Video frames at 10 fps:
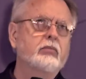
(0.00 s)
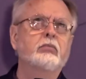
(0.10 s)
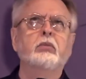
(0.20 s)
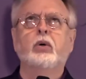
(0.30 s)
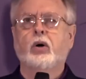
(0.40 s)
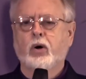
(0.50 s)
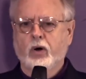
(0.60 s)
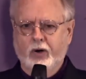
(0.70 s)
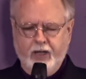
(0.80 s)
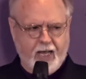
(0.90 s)

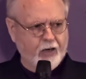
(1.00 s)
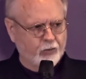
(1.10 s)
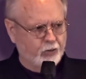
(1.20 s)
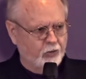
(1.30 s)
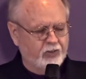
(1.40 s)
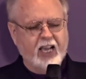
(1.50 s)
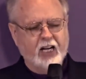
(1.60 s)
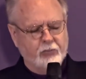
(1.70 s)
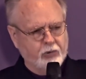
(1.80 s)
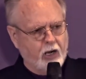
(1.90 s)
bored eye rolls
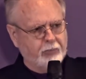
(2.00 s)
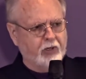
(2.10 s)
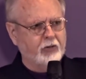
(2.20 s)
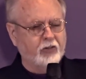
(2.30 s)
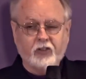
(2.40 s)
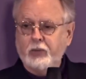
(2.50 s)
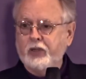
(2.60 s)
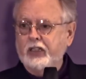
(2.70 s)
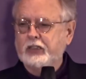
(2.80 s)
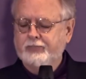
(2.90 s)
and a prompt change of
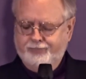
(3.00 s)
subject.